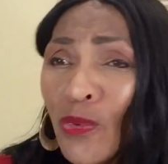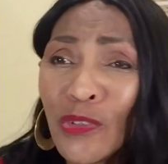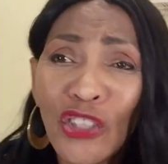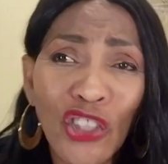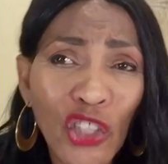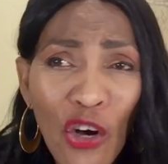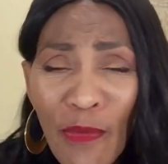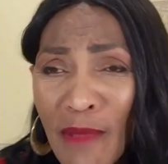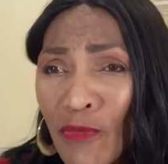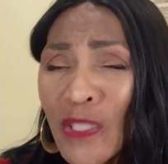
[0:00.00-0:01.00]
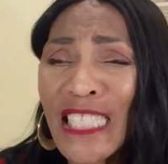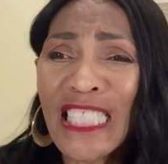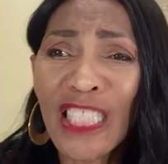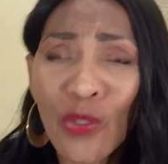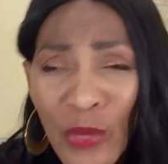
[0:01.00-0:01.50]
most charming, most
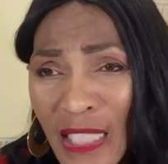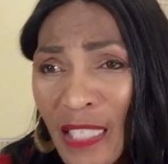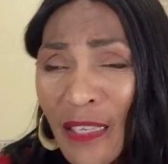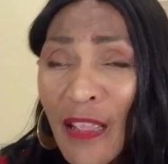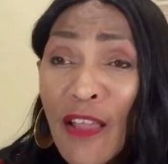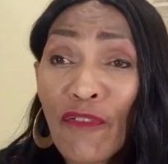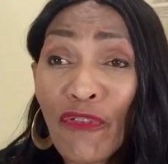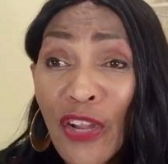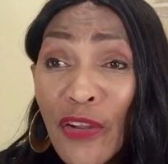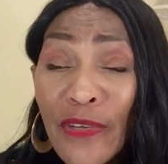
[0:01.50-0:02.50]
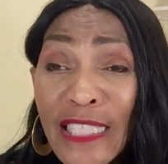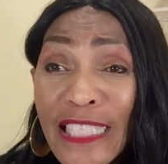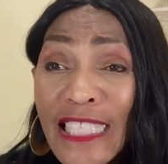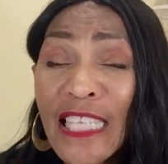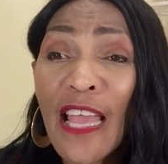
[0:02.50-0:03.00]
exquisite
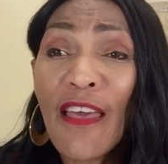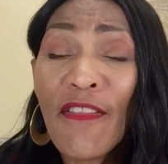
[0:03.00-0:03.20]
fragrances